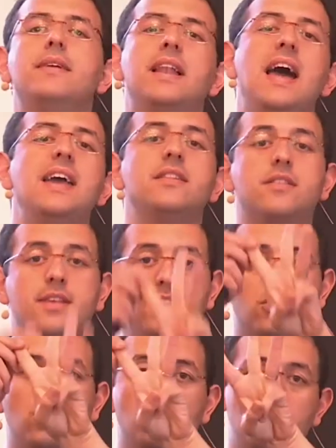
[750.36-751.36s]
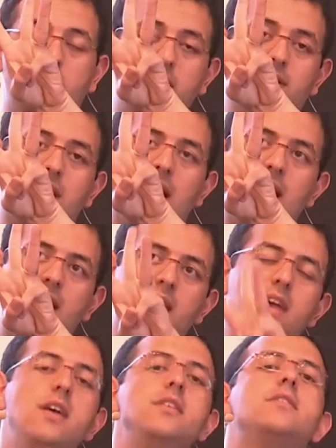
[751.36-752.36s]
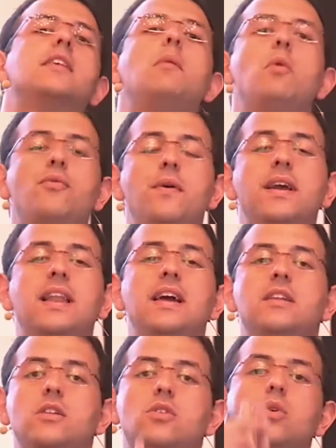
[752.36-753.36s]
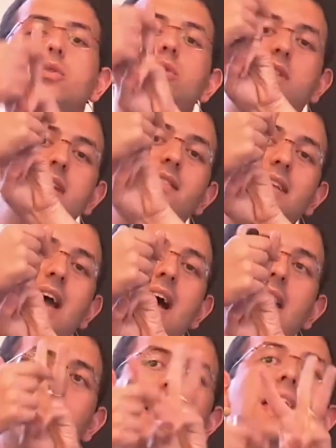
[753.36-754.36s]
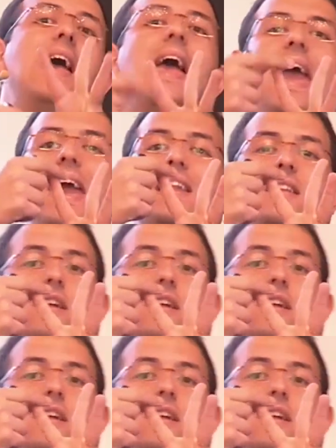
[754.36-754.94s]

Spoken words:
clients can talk to this guy, some of my clients can talk to this guy, and